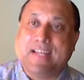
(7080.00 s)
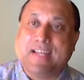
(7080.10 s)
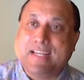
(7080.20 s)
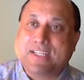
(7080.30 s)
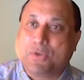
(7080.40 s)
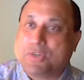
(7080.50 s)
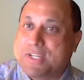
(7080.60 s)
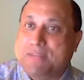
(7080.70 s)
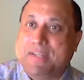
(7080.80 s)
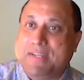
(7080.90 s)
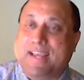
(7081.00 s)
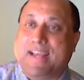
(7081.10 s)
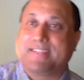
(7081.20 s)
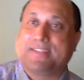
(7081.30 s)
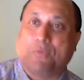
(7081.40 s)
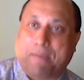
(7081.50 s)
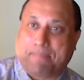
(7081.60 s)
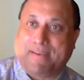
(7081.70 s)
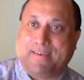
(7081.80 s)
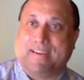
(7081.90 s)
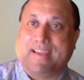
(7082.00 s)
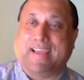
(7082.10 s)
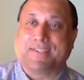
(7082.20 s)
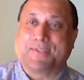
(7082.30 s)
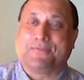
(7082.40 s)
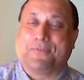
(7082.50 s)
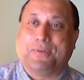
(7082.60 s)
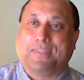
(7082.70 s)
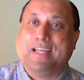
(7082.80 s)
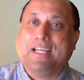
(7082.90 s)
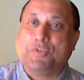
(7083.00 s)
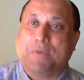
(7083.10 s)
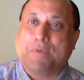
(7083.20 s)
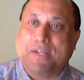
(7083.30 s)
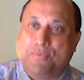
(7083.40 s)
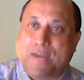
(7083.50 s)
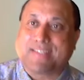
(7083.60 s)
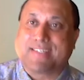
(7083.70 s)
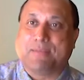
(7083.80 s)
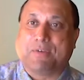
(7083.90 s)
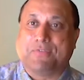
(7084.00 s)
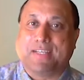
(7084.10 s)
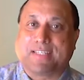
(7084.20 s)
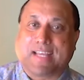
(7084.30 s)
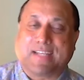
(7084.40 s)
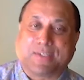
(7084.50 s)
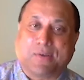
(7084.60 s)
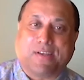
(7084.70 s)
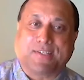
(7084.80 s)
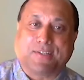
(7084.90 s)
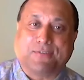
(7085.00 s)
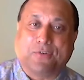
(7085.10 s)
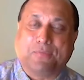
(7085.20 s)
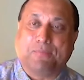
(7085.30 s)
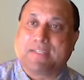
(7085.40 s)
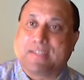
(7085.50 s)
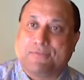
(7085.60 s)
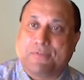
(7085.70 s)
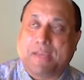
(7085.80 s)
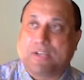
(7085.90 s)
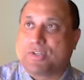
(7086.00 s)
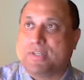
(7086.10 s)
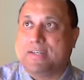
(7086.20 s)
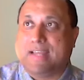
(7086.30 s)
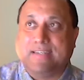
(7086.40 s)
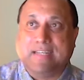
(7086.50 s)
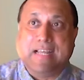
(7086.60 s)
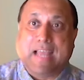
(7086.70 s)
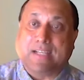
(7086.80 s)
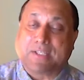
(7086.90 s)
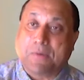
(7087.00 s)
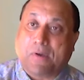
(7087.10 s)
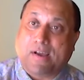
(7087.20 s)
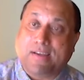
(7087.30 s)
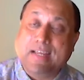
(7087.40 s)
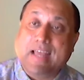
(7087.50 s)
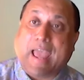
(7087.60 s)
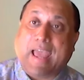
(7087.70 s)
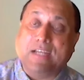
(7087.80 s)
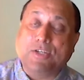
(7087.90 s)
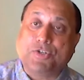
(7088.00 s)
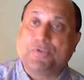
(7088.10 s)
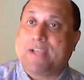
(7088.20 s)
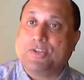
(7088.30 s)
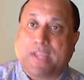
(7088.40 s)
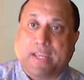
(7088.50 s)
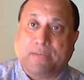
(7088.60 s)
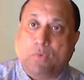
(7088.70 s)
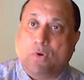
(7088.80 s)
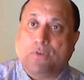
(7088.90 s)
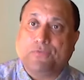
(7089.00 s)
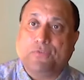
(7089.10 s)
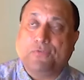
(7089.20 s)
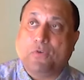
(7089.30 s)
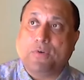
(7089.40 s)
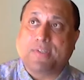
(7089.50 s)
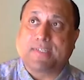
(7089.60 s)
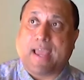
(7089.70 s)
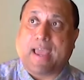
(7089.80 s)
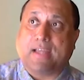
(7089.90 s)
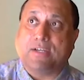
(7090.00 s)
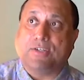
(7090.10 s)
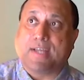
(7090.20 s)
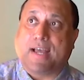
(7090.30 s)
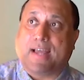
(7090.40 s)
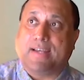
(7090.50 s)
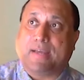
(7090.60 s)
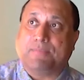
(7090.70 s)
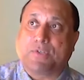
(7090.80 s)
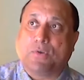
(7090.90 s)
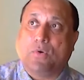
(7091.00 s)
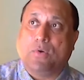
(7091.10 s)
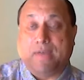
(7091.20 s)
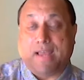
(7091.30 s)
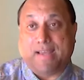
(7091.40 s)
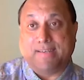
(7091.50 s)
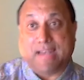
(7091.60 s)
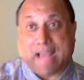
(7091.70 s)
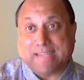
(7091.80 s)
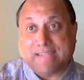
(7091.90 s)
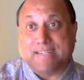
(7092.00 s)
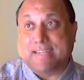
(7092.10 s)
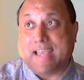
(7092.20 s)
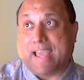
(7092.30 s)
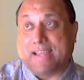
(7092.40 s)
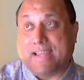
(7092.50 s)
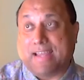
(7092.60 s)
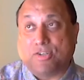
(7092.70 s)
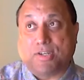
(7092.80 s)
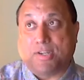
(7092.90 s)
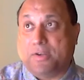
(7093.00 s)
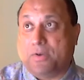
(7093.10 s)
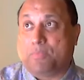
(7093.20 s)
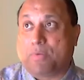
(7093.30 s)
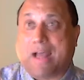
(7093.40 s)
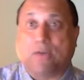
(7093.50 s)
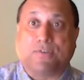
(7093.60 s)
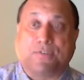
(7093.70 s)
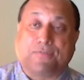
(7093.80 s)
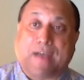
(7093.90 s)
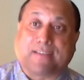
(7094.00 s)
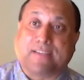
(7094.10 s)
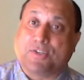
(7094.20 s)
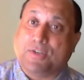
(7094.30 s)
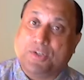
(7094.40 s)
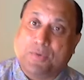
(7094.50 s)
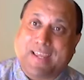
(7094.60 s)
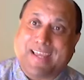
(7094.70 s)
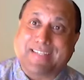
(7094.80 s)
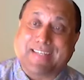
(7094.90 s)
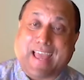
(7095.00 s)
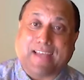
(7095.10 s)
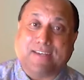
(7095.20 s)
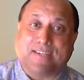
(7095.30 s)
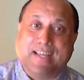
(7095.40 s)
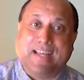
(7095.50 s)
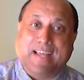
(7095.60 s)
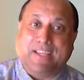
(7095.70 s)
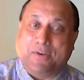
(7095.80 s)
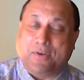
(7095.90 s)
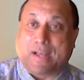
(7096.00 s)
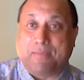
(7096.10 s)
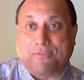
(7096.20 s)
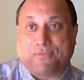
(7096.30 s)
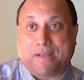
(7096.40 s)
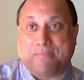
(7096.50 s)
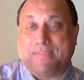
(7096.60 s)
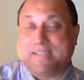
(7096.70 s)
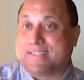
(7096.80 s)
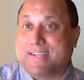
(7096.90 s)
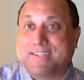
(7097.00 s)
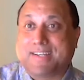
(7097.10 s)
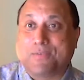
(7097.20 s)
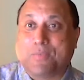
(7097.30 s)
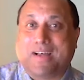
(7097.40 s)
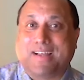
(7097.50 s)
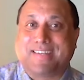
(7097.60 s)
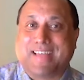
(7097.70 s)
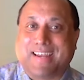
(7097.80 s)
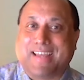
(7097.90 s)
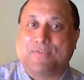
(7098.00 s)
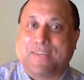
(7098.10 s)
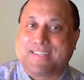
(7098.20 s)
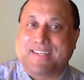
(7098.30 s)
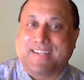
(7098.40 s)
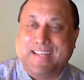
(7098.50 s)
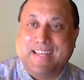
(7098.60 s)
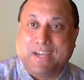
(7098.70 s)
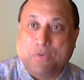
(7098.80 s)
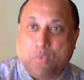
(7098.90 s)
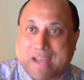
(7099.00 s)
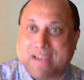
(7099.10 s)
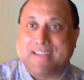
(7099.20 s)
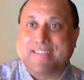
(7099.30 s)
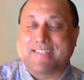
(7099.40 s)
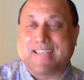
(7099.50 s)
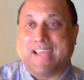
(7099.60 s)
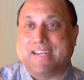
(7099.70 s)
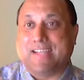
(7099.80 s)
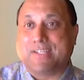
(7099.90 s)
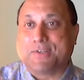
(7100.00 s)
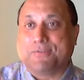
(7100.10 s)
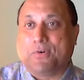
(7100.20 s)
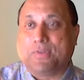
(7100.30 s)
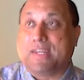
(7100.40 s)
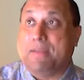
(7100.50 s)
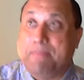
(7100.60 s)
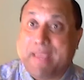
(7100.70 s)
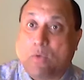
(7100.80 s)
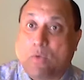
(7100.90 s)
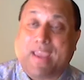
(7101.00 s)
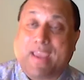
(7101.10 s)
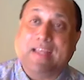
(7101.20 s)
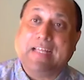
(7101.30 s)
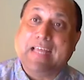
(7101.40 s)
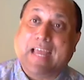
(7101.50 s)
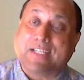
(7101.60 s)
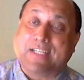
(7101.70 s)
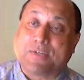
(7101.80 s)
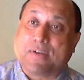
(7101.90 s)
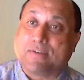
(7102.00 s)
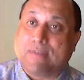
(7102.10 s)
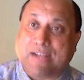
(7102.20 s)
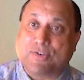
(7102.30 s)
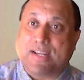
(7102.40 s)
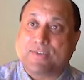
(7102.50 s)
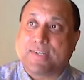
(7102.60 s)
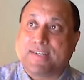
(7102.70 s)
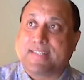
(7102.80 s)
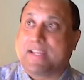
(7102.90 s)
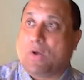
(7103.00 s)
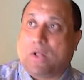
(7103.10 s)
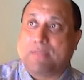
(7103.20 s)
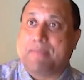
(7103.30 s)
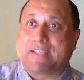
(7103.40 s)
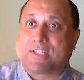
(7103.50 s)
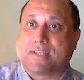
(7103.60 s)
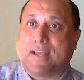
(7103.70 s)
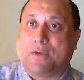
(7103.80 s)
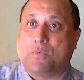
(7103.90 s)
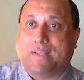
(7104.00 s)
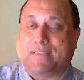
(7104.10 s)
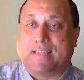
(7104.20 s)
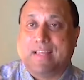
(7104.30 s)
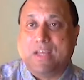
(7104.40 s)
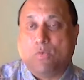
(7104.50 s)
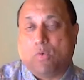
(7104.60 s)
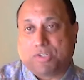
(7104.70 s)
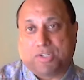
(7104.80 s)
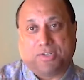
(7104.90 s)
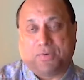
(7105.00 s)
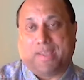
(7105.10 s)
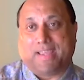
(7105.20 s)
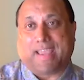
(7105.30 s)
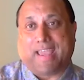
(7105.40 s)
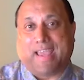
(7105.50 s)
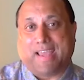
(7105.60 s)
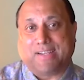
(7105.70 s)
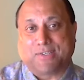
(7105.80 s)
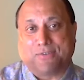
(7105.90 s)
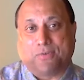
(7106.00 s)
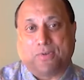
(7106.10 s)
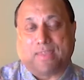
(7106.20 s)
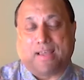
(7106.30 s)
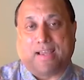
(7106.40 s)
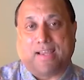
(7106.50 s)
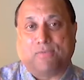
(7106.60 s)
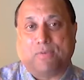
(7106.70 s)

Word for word: social media is the weapon and so forth to address some of this and so on and so forth, misinformation and so on, and to educate more of the folks. And I'm so delighted and, you know, proud of the fact that you're doing it and, you know, coming from the surgical world and addressing wellness and so forth in a big way. And so congratulations and all the best with what you're doing and so forth. It will